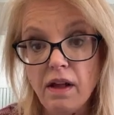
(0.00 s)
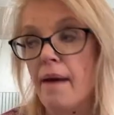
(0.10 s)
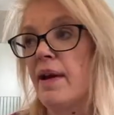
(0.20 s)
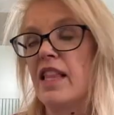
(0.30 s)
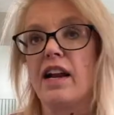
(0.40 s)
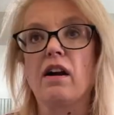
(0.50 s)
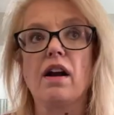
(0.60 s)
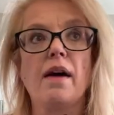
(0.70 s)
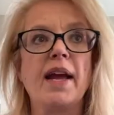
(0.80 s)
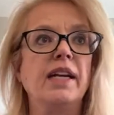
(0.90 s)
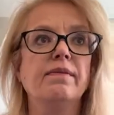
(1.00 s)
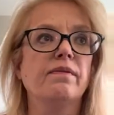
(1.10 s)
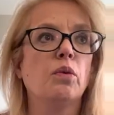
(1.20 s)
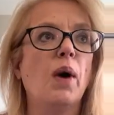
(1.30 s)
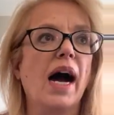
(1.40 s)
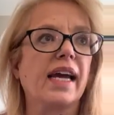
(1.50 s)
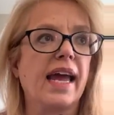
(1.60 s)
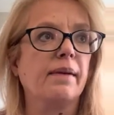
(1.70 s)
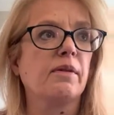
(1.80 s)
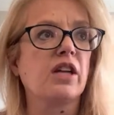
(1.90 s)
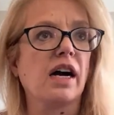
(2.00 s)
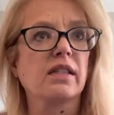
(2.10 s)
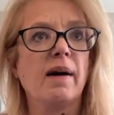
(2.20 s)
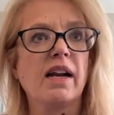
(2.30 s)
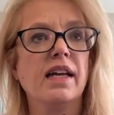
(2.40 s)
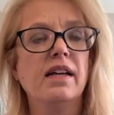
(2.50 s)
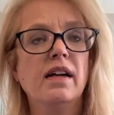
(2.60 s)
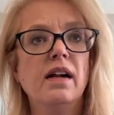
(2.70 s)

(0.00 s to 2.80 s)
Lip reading: Cameron talked about